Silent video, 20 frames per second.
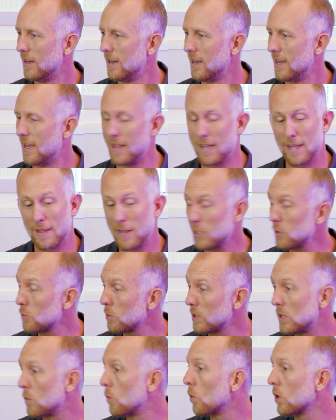And that's the
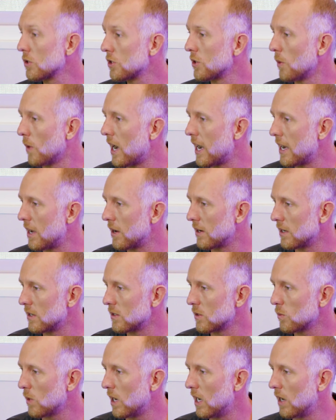reason we're so high on it
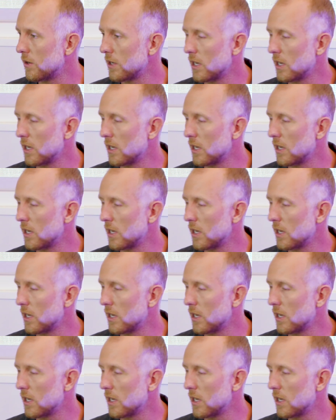as well.